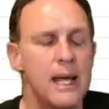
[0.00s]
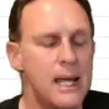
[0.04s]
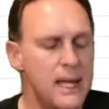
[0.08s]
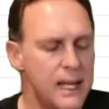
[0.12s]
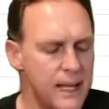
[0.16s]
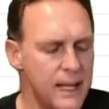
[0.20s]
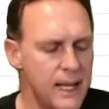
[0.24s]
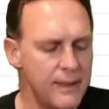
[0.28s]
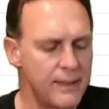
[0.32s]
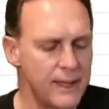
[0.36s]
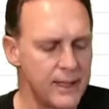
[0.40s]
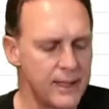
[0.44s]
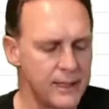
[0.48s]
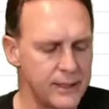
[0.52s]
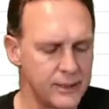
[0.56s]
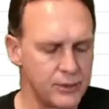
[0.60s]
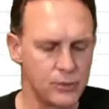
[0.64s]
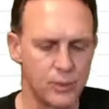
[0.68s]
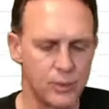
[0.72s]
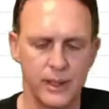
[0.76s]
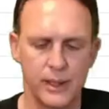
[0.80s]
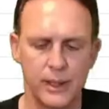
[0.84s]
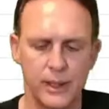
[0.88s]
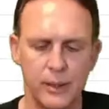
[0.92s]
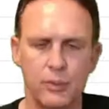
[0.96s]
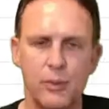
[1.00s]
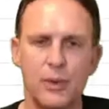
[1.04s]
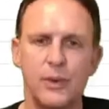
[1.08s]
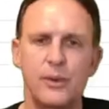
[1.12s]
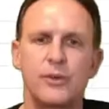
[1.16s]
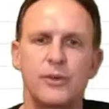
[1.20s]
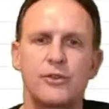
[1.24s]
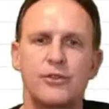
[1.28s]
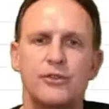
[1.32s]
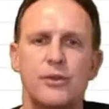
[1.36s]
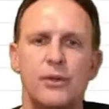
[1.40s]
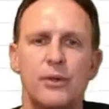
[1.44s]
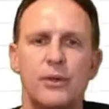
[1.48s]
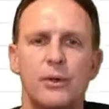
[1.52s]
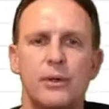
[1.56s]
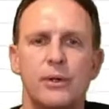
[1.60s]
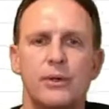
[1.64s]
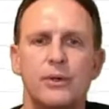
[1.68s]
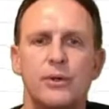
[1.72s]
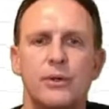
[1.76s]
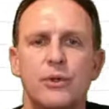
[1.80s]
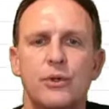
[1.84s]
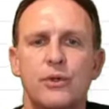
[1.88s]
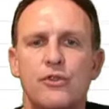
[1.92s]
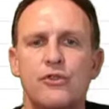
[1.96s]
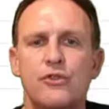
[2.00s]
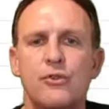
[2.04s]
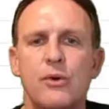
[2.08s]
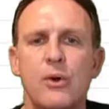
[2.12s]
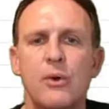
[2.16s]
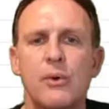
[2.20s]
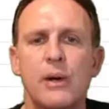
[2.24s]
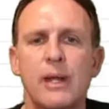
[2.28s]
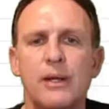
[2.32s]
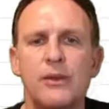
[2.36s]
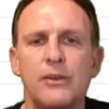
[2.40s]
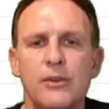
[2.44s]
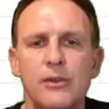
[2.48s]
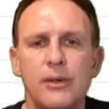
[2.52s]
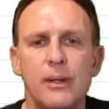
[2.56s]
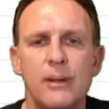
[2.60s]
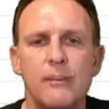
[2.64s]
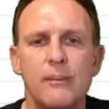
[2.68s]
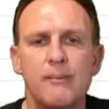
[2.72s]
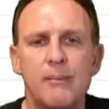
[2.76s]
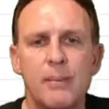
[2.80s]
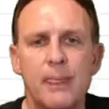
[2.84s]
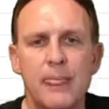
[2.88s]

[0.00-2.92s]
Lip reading: Now that is what I want, so I do Control Enter